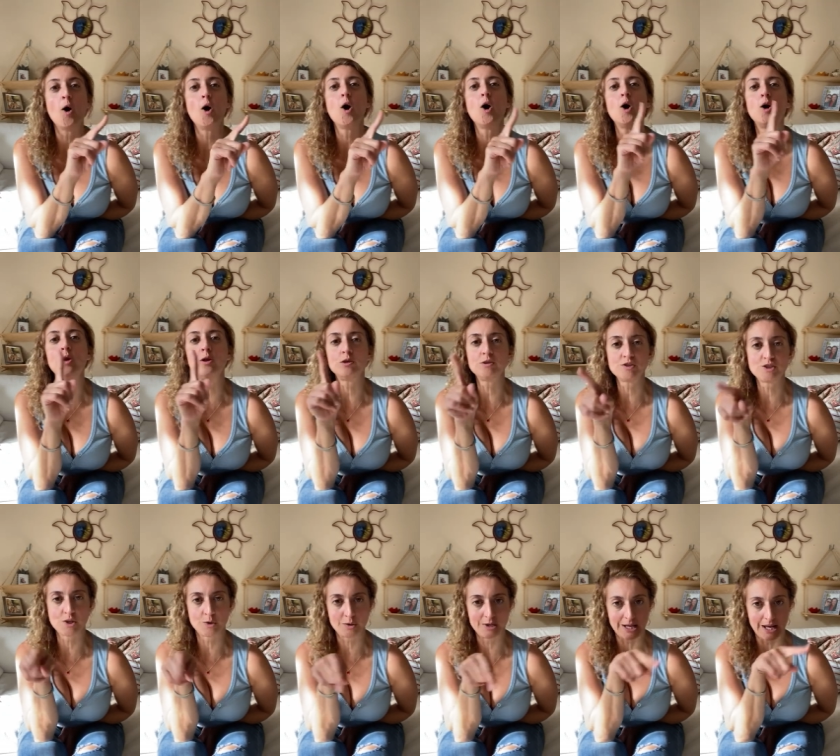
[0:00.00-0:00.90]

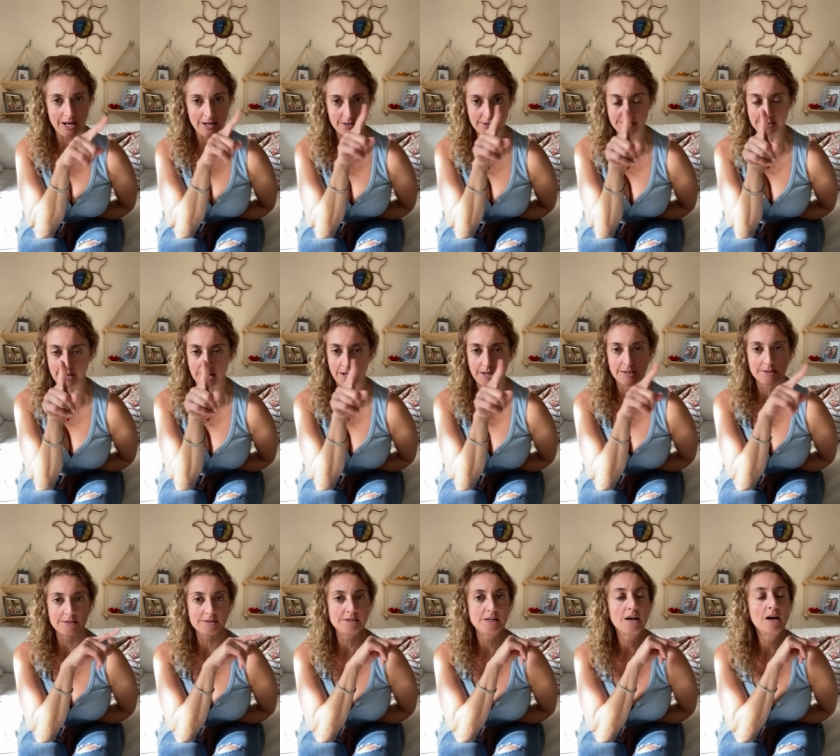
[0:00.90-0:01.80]
all zodiac
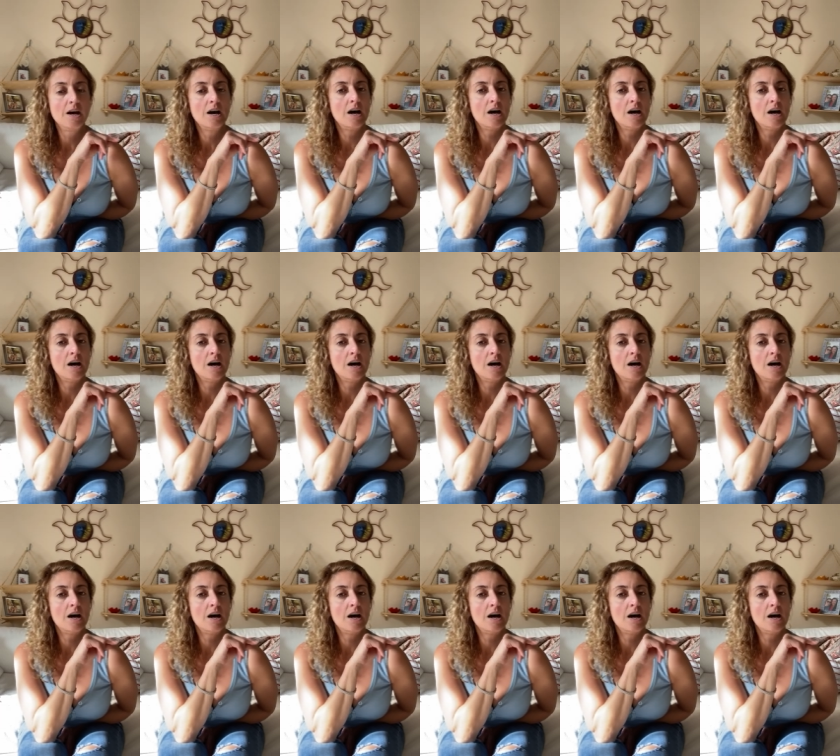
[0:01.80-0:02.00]
signs.